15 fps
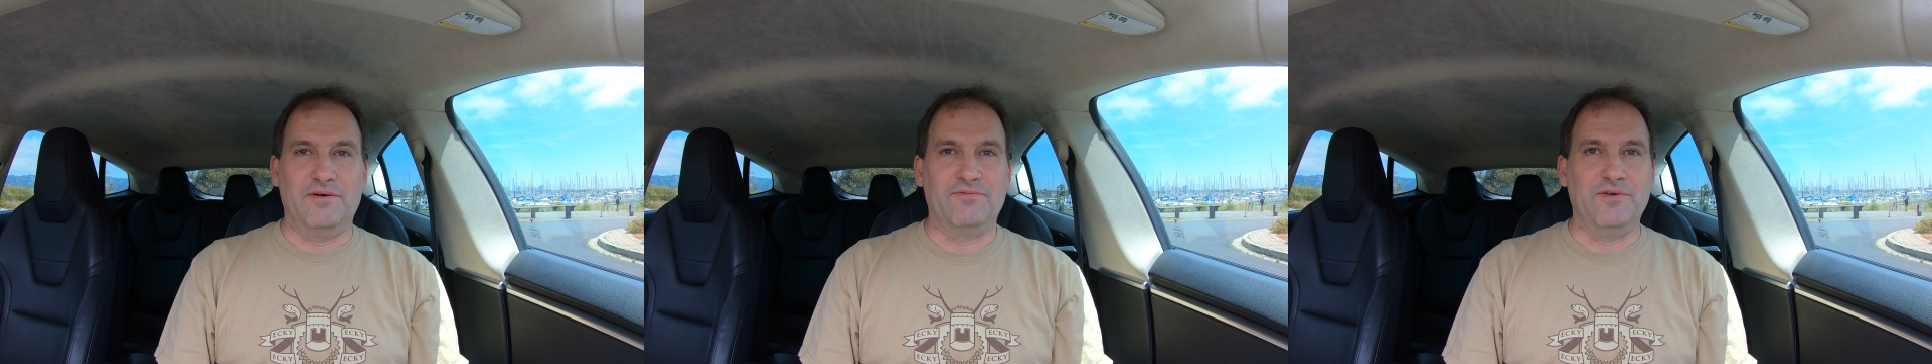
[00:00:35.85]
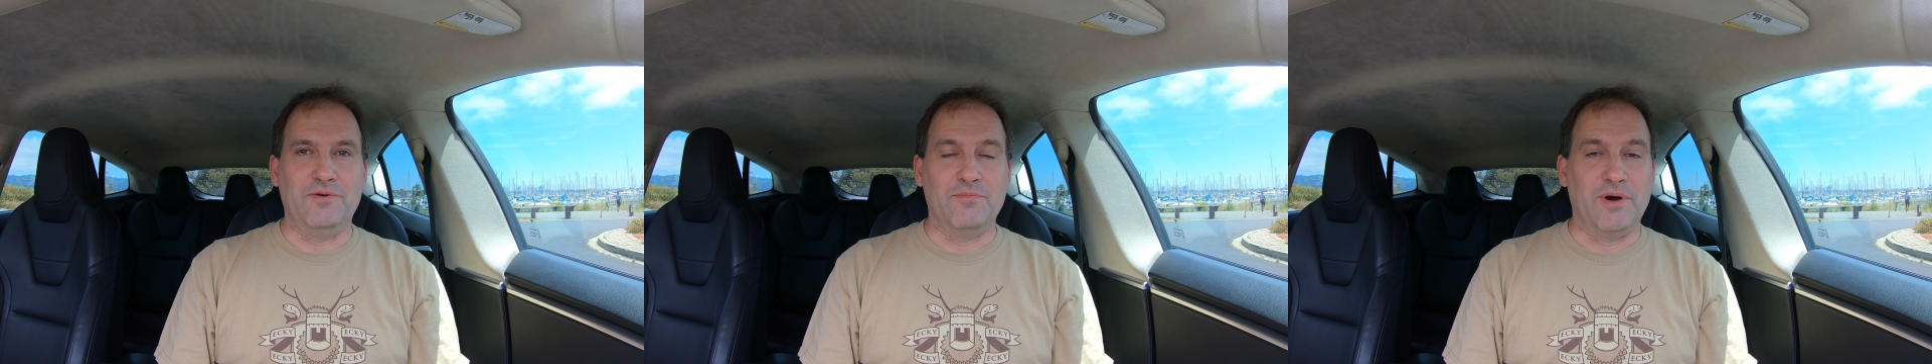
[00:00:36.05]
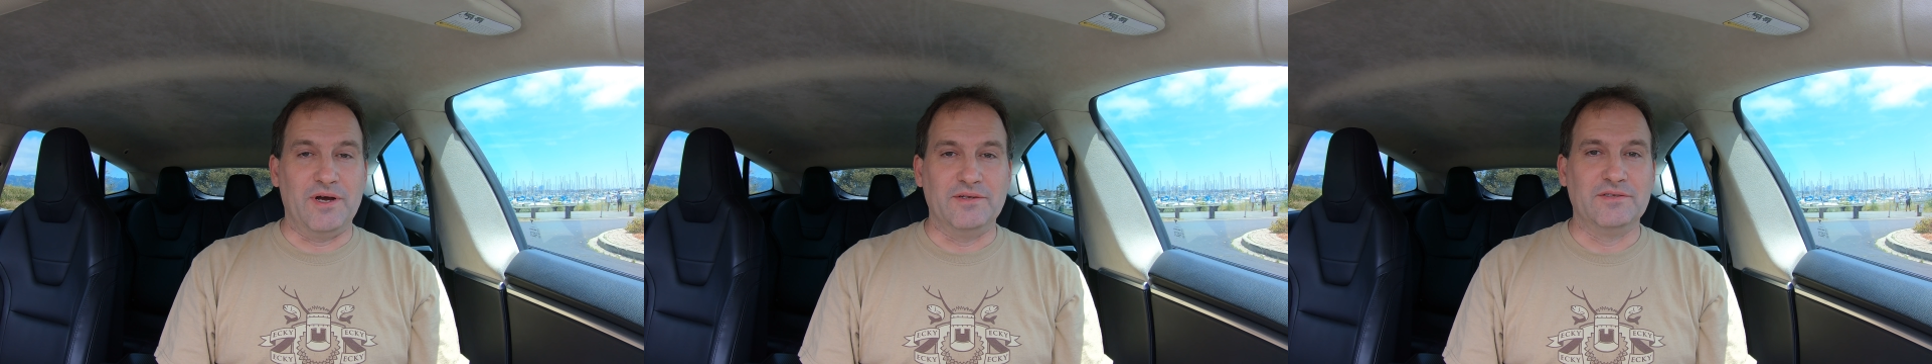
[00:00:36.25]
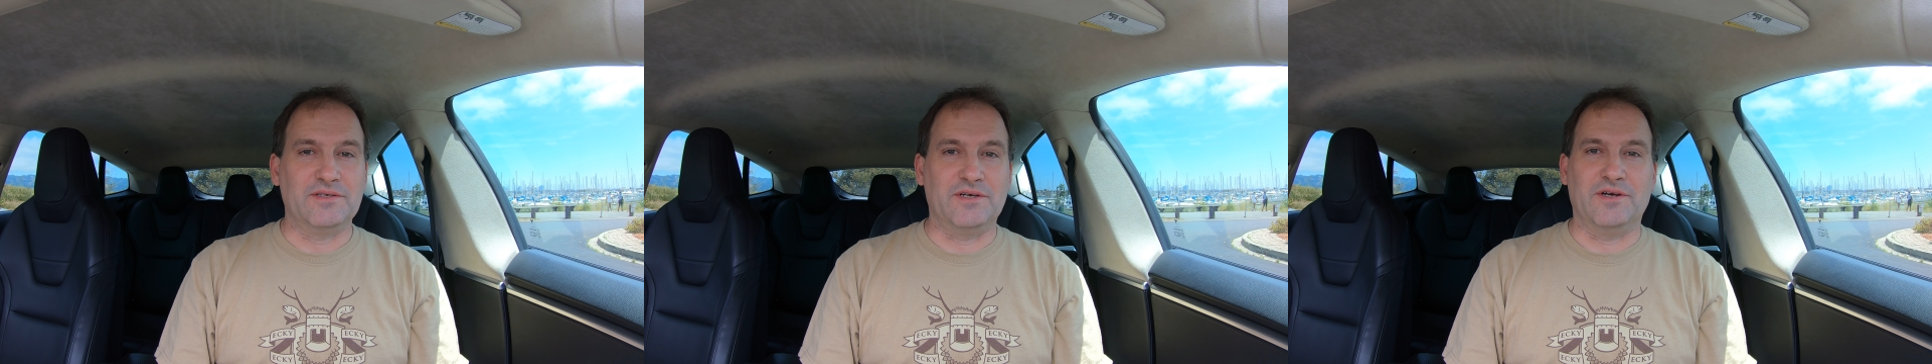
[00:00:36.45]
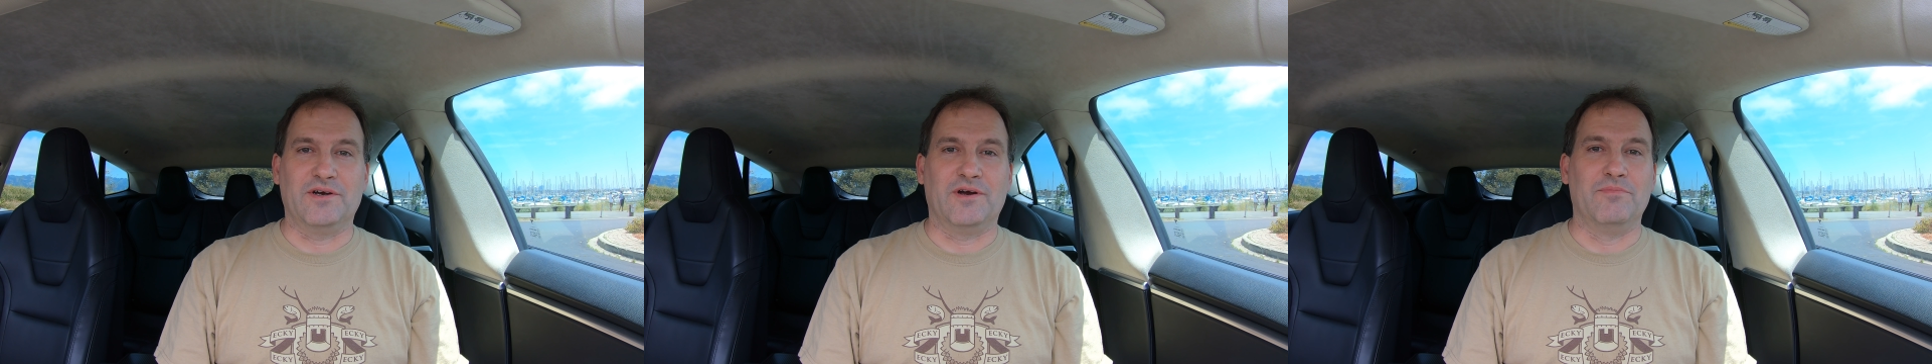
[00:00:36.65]
few months
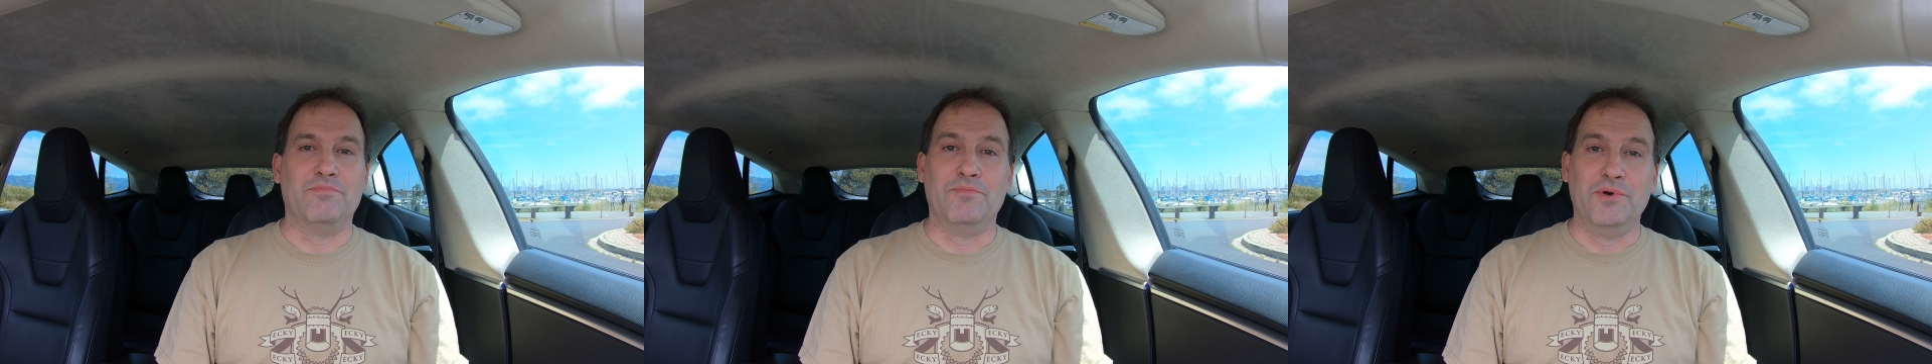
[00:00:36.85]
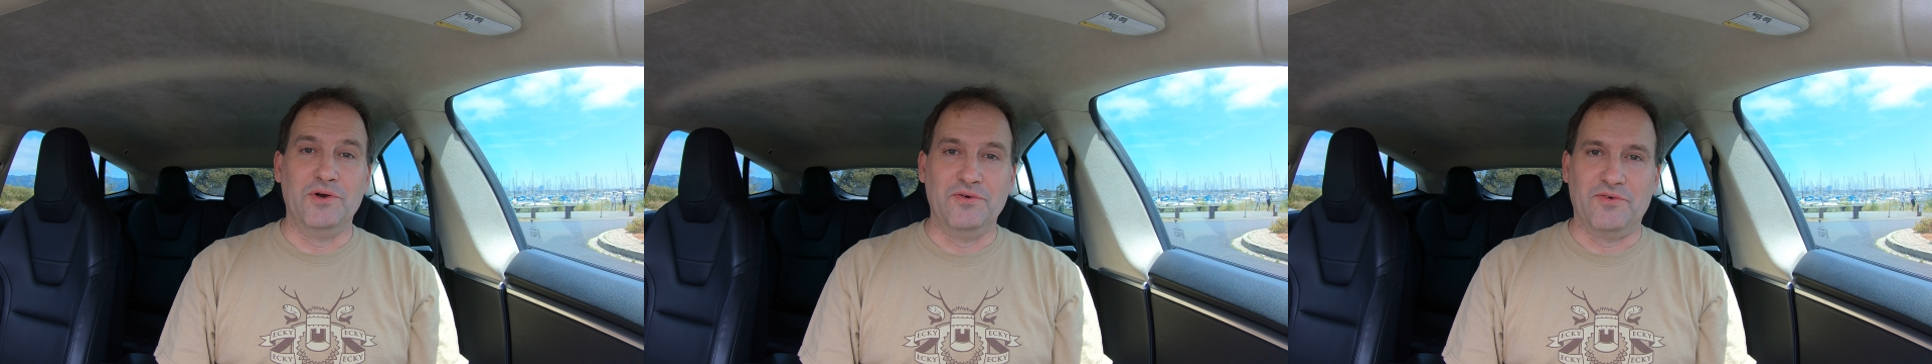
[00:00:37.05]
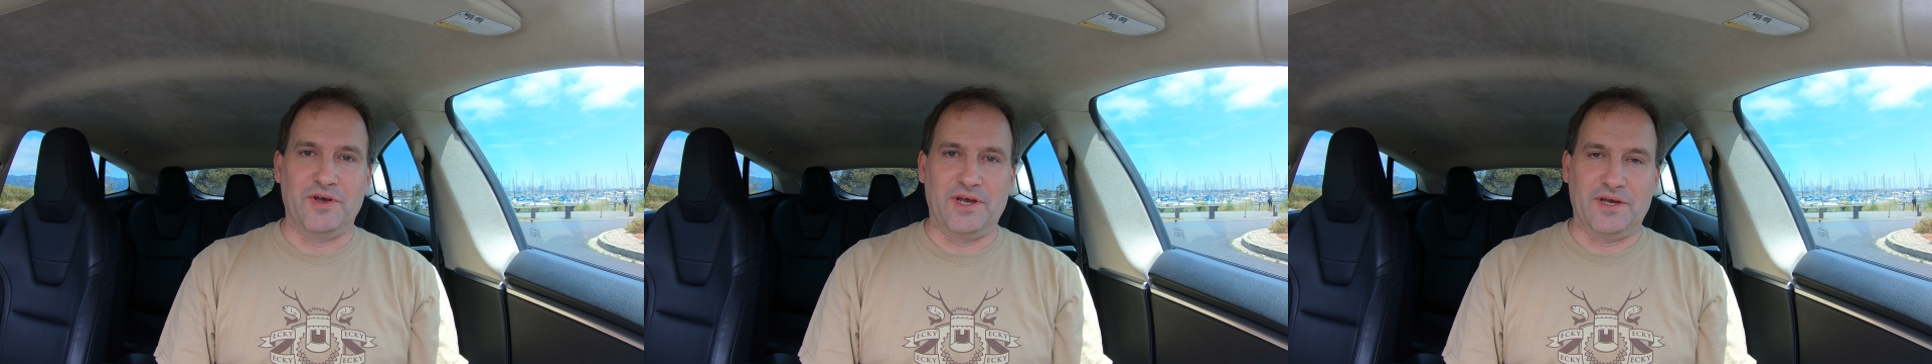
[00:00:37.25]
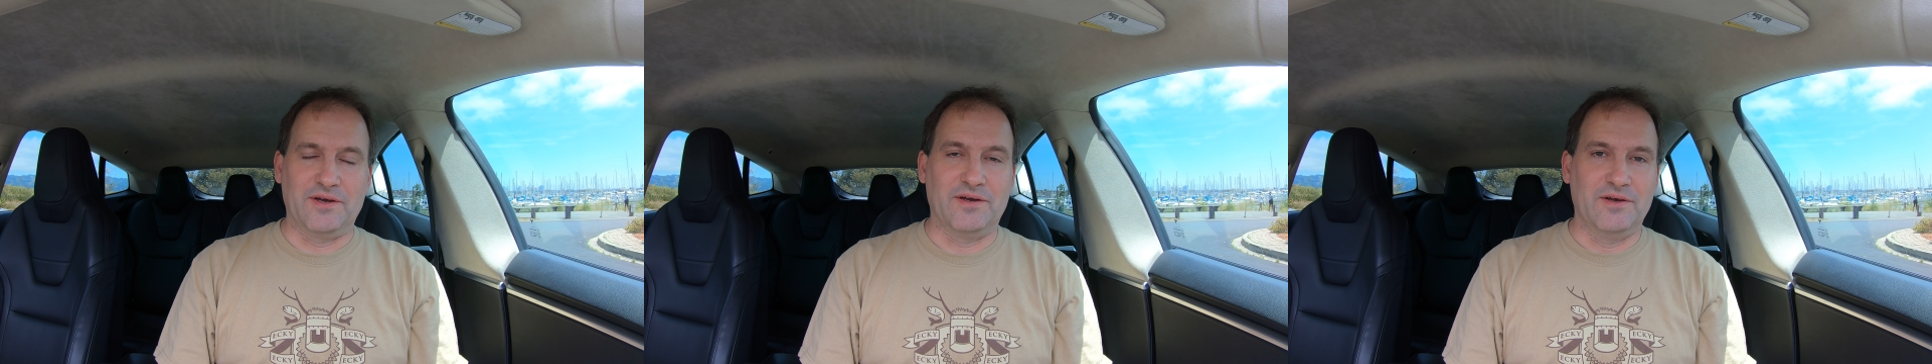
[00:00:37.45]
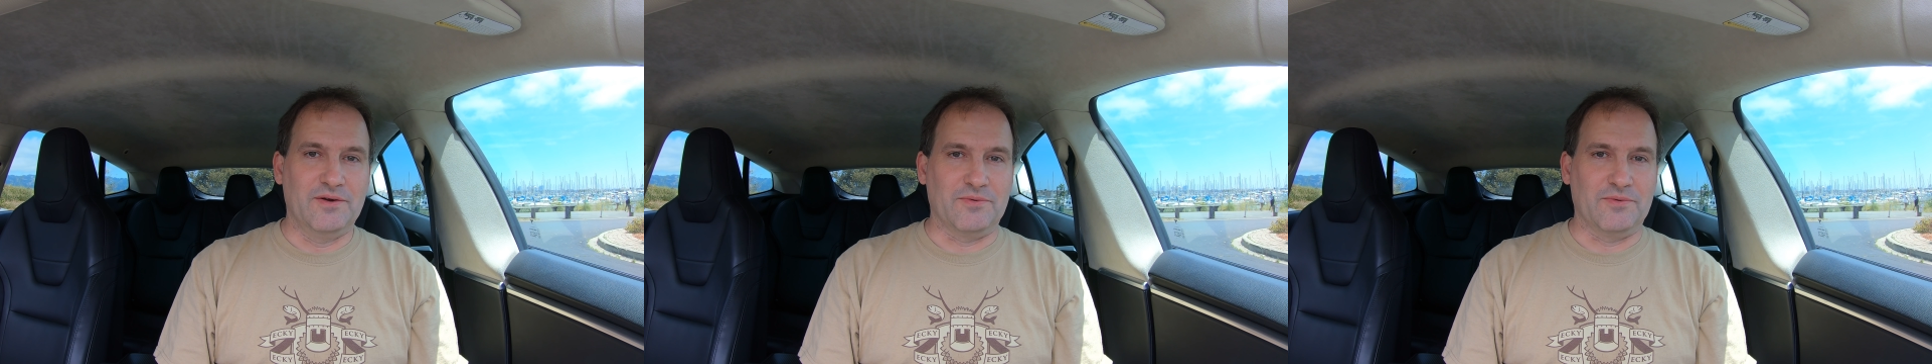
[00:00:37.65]
here I'm moving,